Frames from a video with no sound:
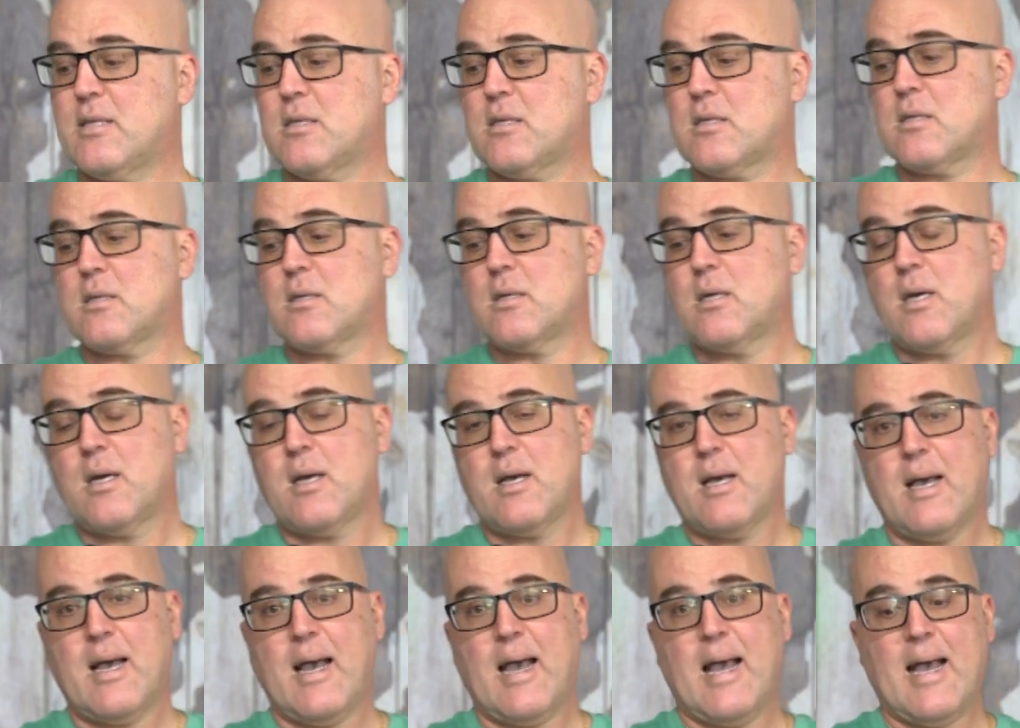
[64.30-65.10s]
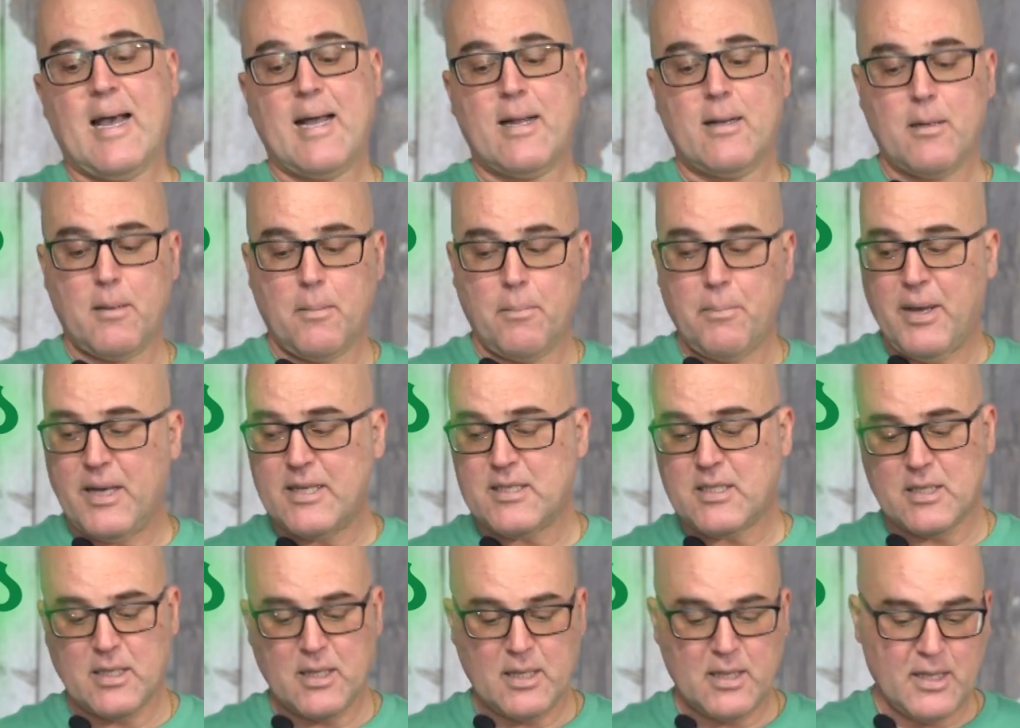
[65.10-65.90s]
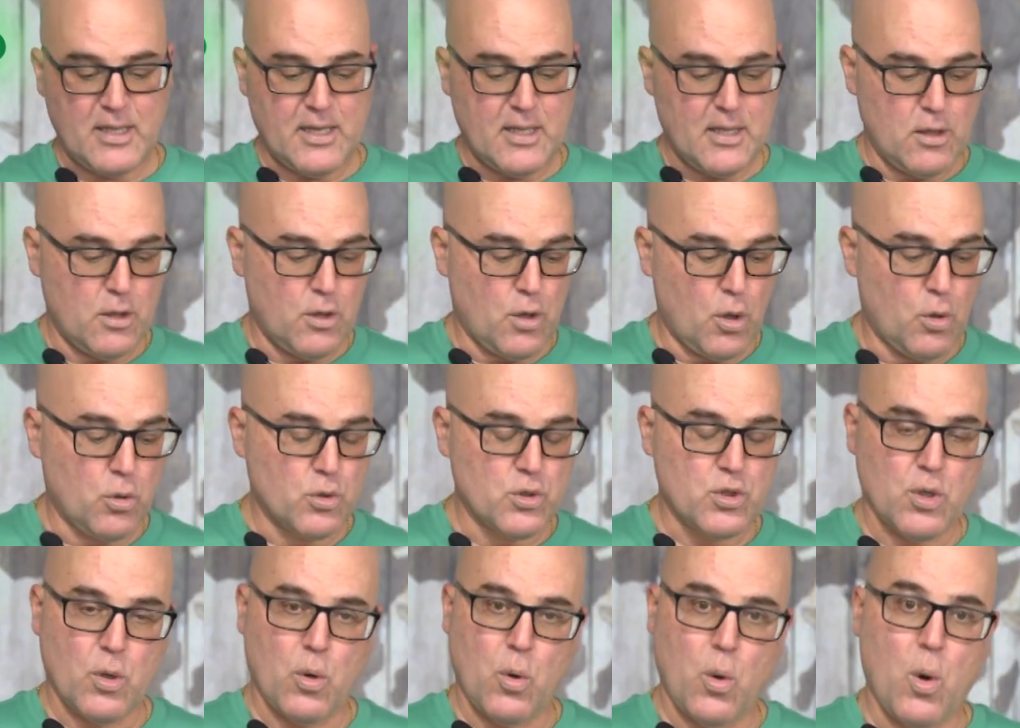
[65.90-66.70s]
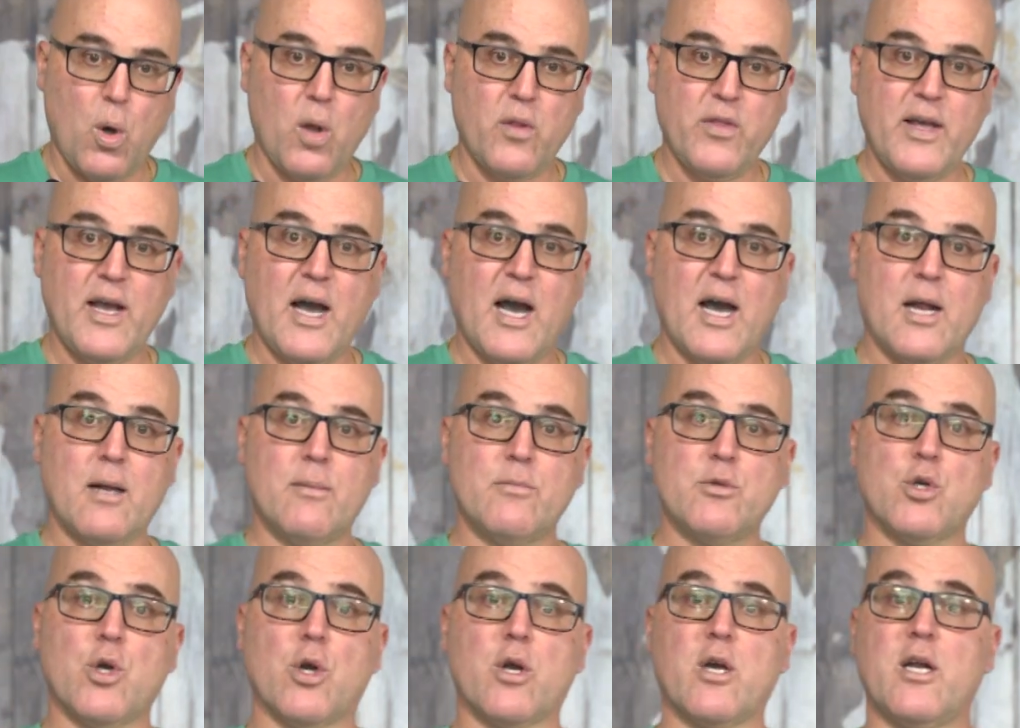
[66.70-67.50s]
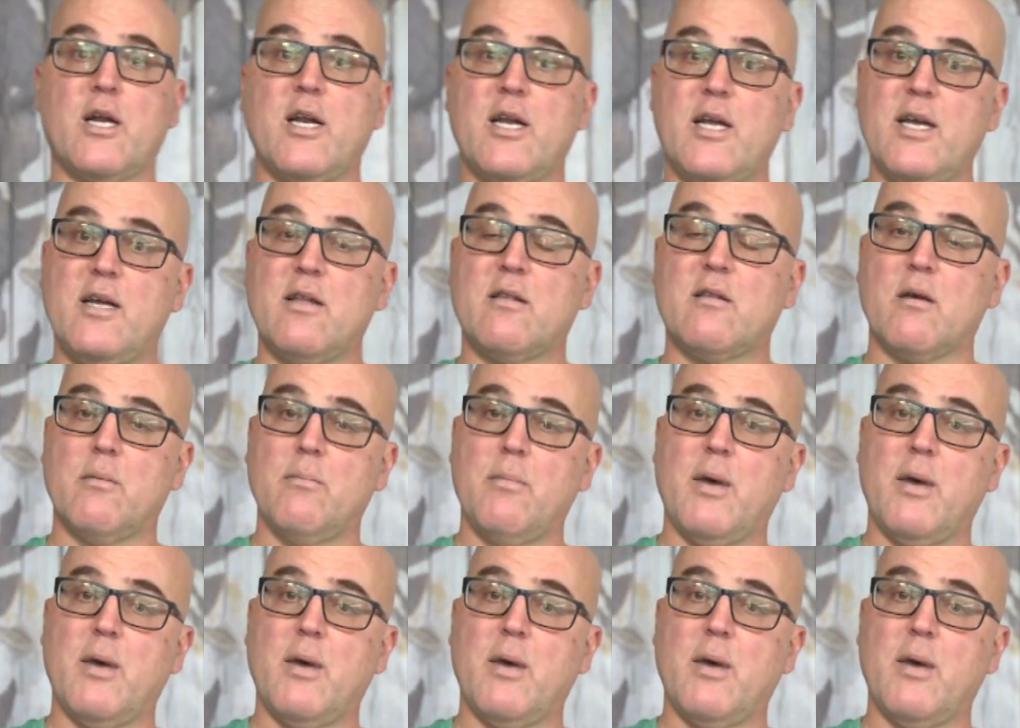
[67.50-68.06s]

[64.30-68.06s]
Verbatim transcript: base, and basically those are all the items you're going to need